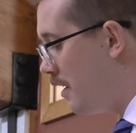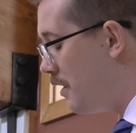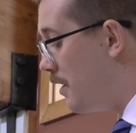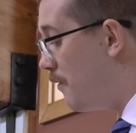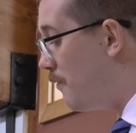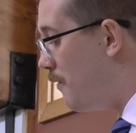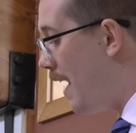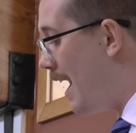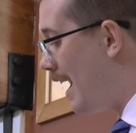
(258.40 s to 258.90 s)

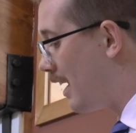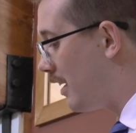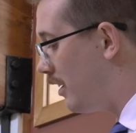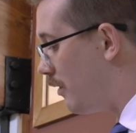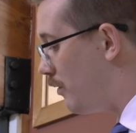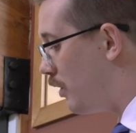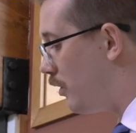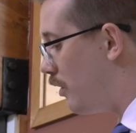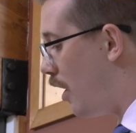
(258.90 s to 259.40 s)
The fact
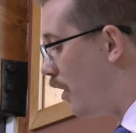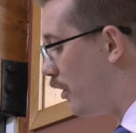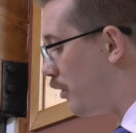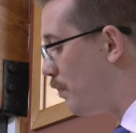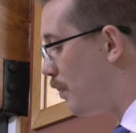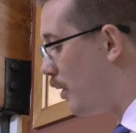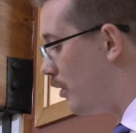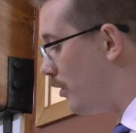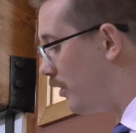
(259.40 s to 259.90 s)
of
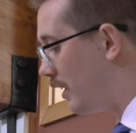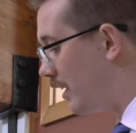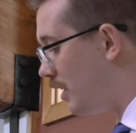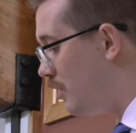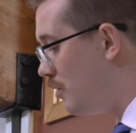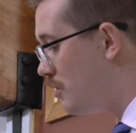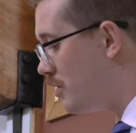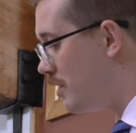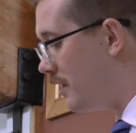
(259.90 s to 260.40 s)
Saul's
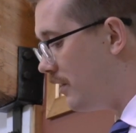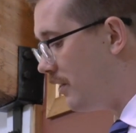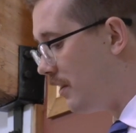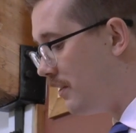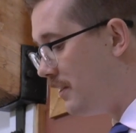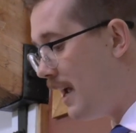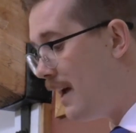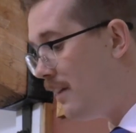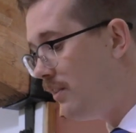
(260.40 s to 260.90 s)
persecution is
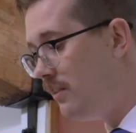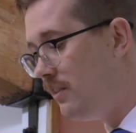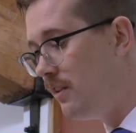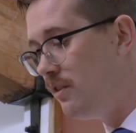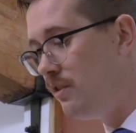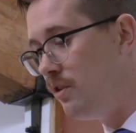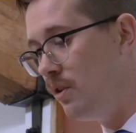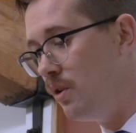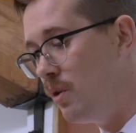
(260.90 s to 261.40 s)

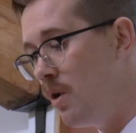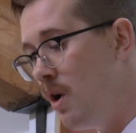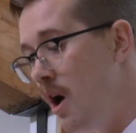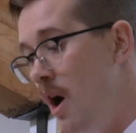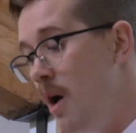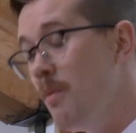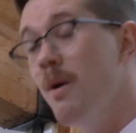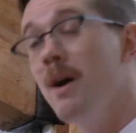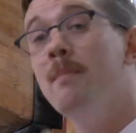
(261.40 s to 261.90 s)
attested to
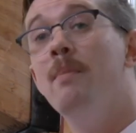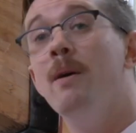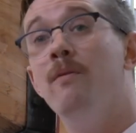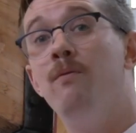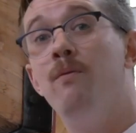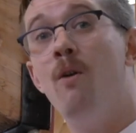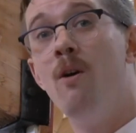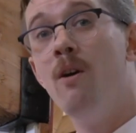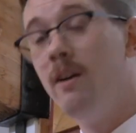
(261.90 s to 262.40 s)
when,
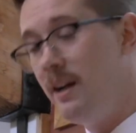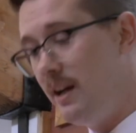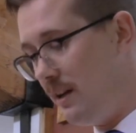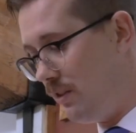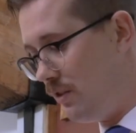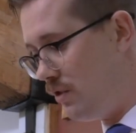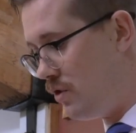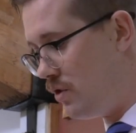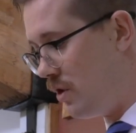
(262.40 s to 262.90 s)
before
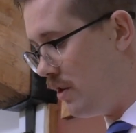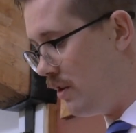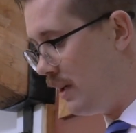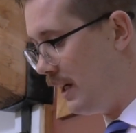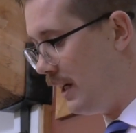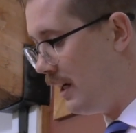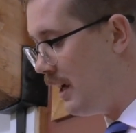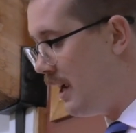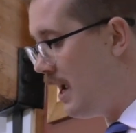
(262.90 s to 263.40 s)
his
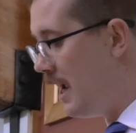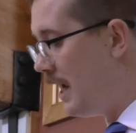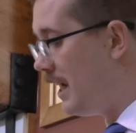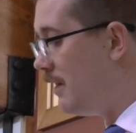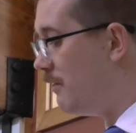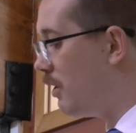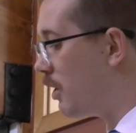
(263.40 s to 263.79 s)
journey, he